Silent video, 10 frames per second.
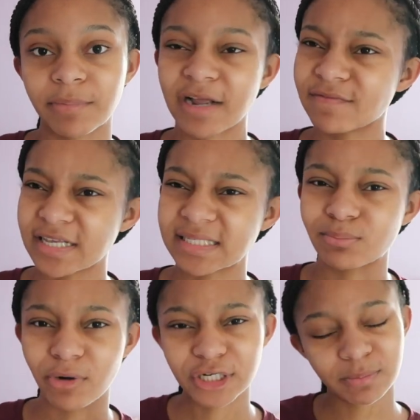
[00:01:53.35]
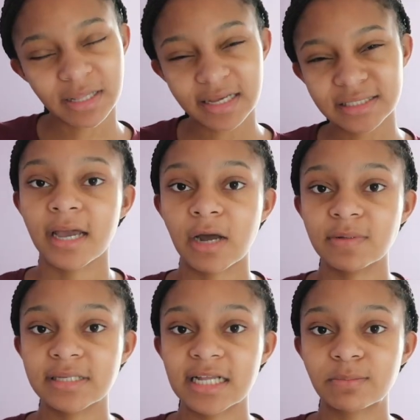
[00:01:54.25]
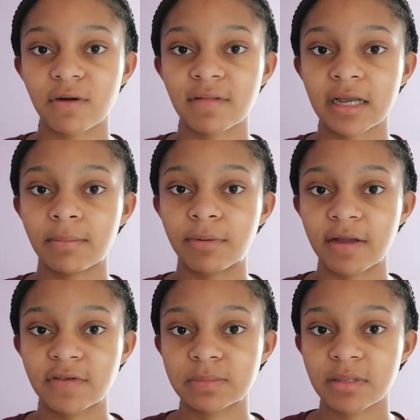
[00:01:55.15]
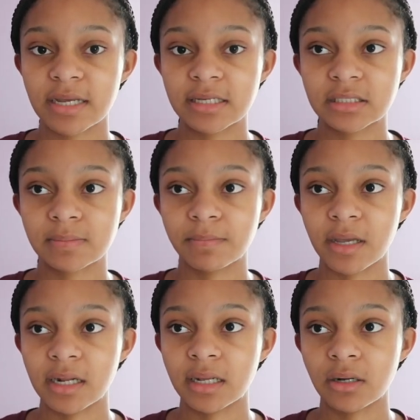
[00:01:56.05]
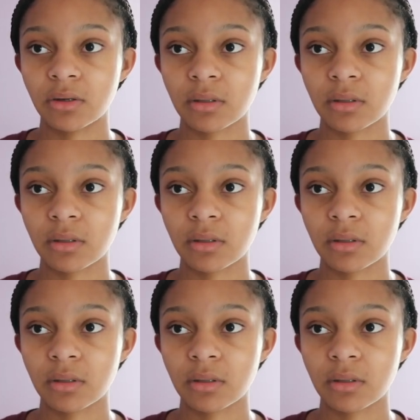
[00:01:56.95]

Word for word: breakfast brunch place i would say it's more of like a breakfast place but it